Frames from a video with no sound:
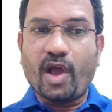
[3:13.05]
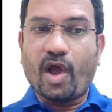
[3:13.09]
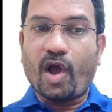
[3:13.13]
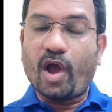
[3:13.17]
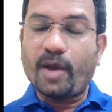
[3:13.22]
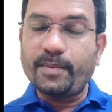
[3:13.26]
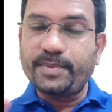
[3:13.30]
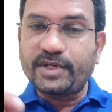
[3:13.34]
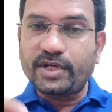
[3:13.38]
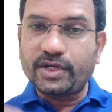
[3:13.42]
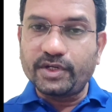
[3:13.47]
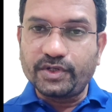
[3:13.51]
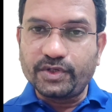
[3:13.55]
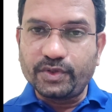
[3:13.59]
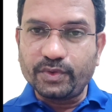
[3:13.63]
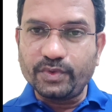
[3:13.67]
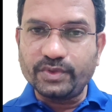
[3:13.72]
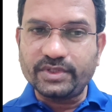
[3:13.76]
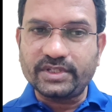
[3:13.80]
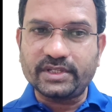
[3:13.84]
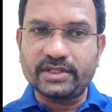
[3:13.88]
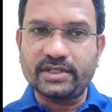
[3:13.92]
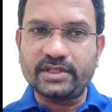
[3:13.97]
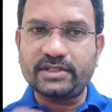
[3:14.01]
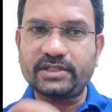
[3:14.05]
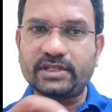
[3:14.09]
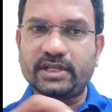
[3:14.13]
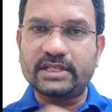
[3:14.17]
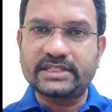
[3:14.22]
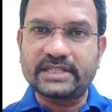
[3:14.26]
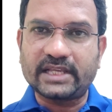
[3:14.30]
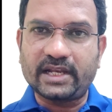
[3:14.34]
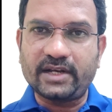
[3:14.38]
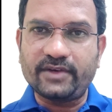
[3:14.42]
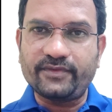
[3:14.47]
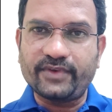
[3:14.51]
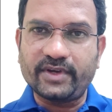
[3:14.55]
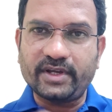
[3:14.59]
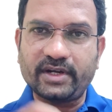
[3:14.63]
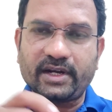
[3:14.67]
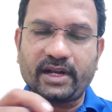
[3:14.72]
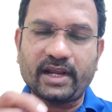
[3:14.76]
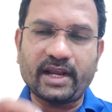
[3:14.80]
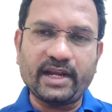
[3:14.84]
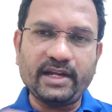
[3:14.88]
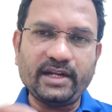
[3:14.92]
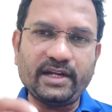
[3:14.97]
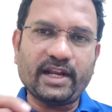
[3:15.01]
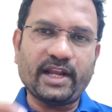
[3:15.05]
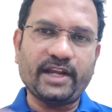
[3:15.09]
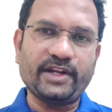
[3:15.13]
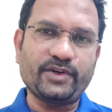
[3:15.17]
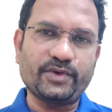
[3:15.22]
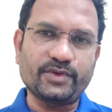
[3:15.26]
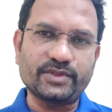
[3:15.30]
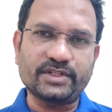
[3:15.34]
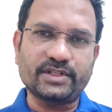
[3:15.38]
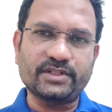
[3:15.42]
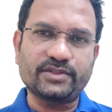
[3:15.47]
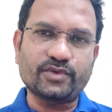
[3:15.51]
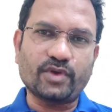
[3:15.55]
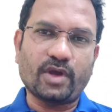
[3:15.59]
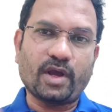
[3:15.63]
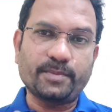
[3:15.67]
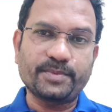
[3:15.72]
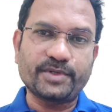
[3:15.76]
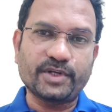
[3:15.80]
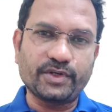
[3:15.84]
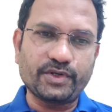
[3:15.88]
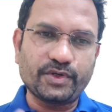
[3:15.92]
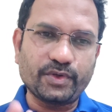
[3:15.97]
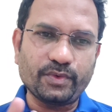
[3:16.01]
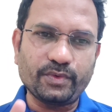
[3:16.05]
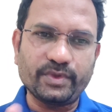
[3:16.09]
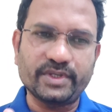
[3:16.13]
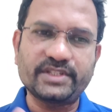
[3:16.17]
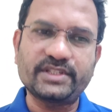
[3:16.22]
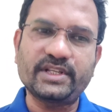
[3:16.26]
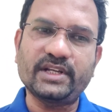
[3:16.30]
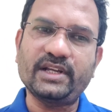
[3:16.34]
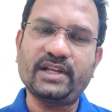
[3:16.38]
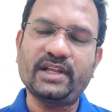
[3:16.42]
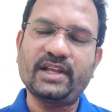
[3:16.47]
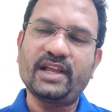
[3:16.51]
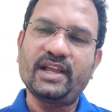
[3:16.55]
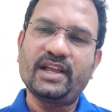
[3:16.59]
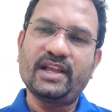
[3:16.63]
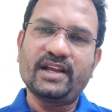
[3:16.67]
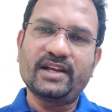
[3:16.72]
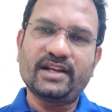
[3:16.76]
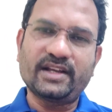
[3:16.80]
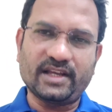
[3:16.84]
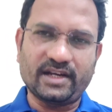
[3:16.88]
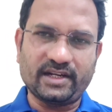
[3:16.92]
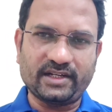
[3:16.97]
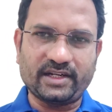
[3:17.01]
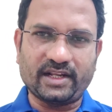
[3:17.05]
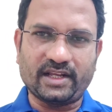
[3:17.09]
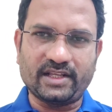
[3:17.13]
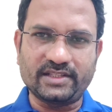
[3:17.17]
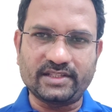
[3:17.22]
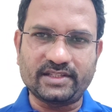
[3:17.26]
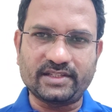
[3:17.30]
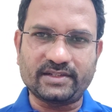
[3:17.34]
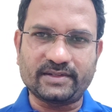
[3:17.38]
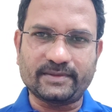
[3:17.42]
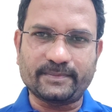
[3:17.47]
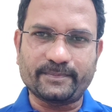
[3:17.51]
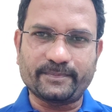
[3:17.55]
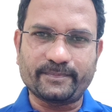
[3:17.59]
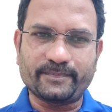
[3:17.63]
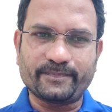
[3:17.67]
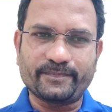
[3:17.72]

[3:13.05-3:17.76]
Option 2 says sulfur and nitrogen. So, option 2 is the Correct answer.